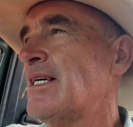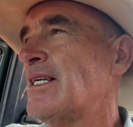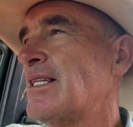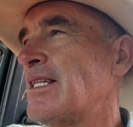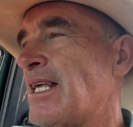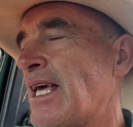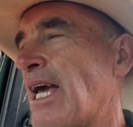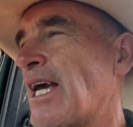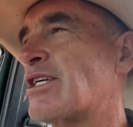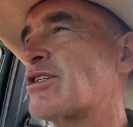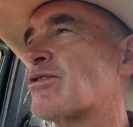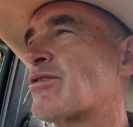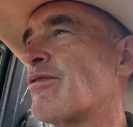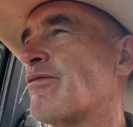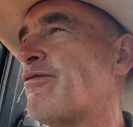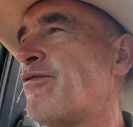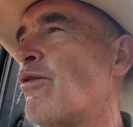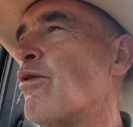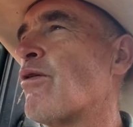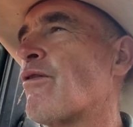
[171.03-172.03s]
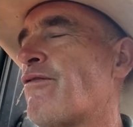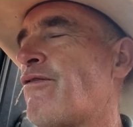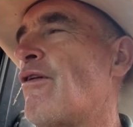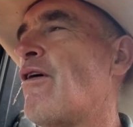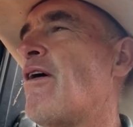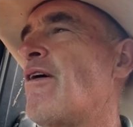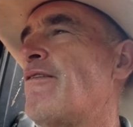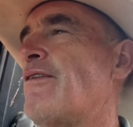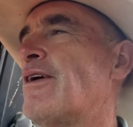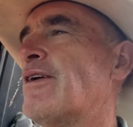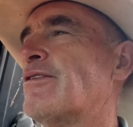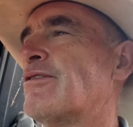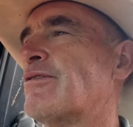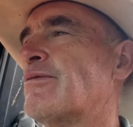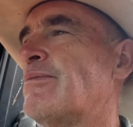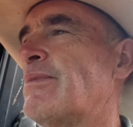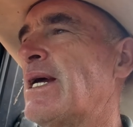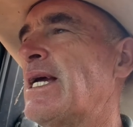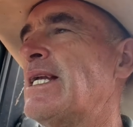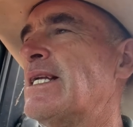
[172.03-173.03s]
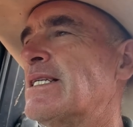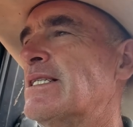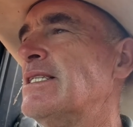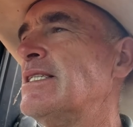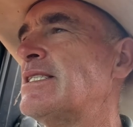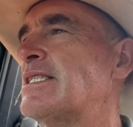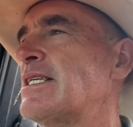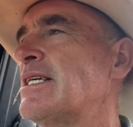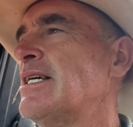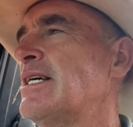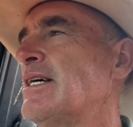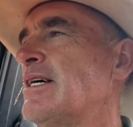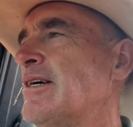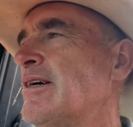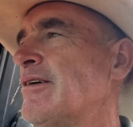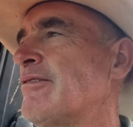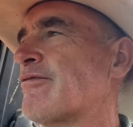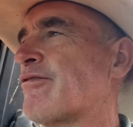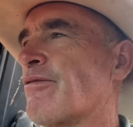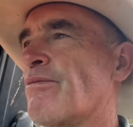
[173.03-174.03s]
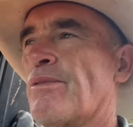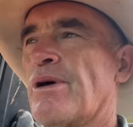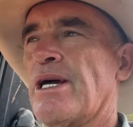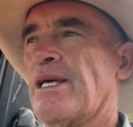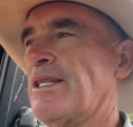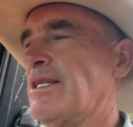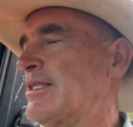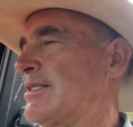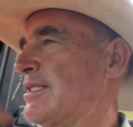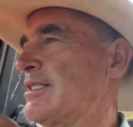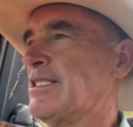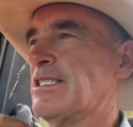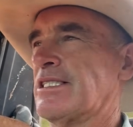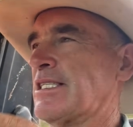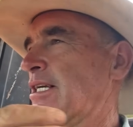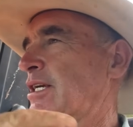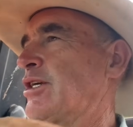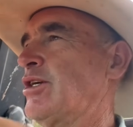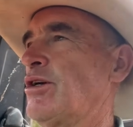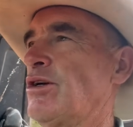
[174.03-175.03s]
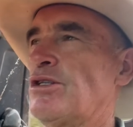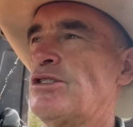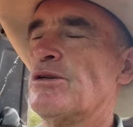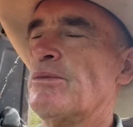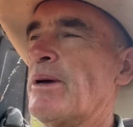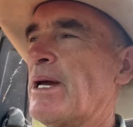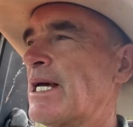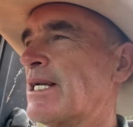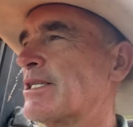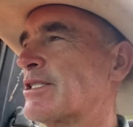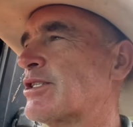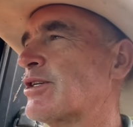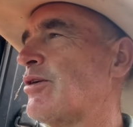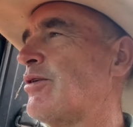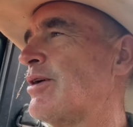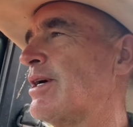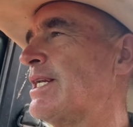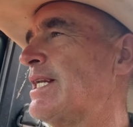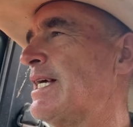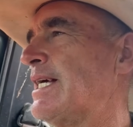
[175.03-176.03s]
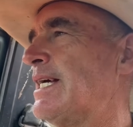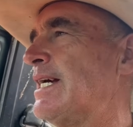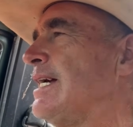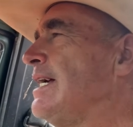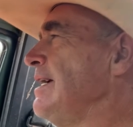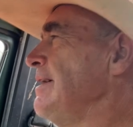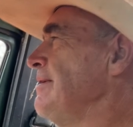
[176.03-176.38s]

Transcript: the extra 400 or 500 metres from where there's just a huge amount of sign here,